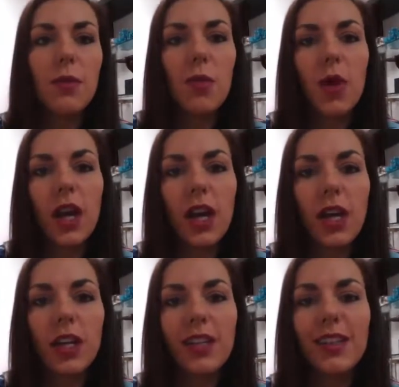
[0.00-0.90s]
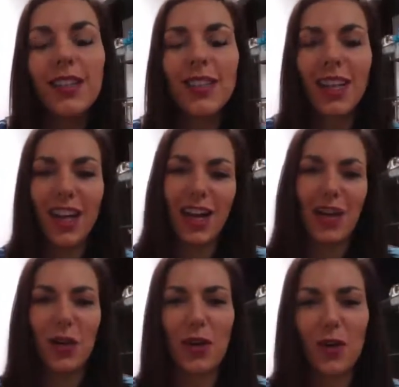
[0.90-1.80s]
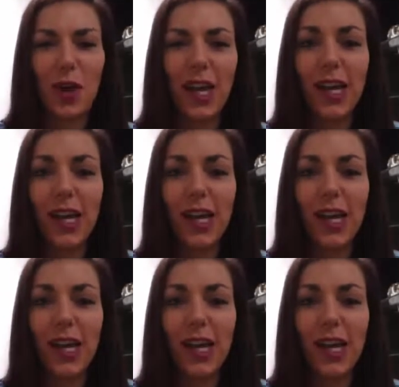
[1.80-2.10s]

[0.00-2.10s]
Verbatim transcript: way, this can kind of go either way.